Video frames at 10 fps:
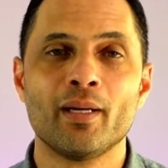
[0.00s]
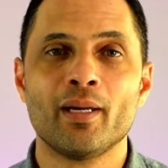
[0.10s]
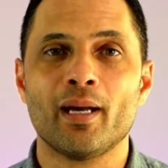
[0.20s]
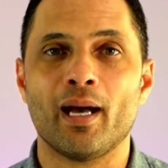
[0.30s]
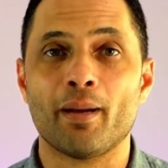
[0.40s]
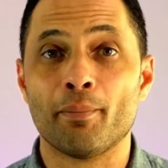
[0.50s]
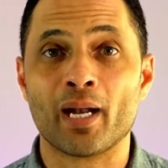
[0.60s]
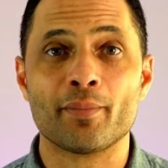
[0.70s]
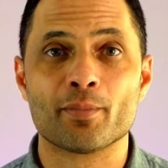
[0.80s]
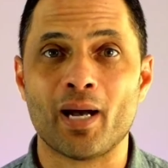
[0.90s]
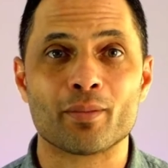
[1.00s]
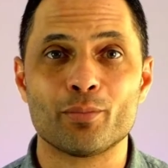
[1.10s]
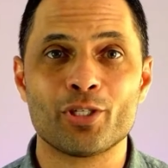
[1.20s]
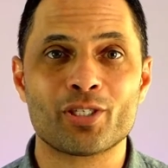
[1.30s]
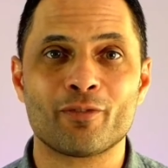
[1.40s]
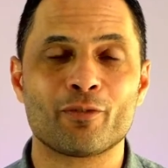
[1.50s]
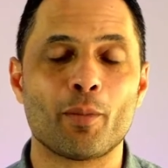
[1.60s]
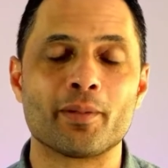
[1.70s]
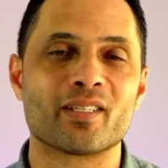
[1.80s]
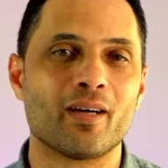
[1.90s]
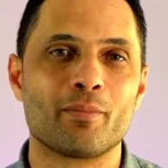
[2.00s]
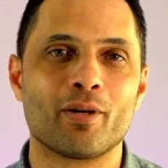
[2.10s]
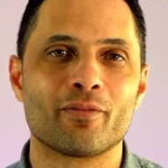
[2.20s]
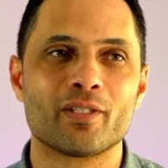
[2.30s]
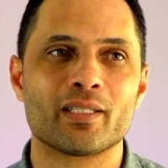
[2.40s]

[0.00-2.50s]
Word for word: Uh, my name is Marlon Marescia from Web Design Profits,